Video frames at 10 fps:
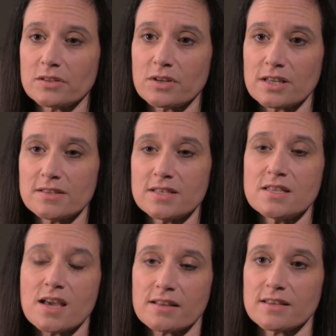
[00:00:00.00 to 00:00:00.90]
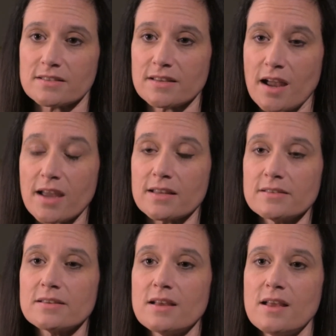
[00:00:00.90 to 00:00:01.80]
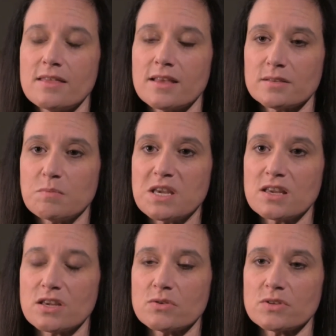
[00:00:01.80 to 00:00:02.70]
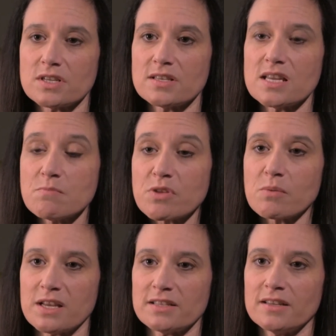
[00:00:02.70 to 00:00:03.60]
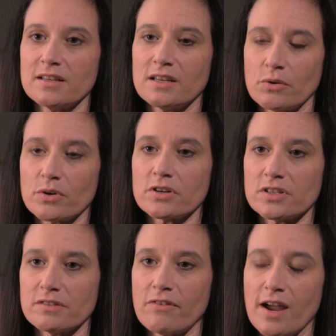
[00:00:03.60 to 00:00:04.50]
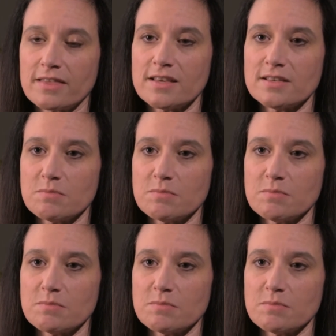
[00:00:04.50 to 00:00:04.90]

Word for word: So you can see that the science that's being used is implemented in order to find these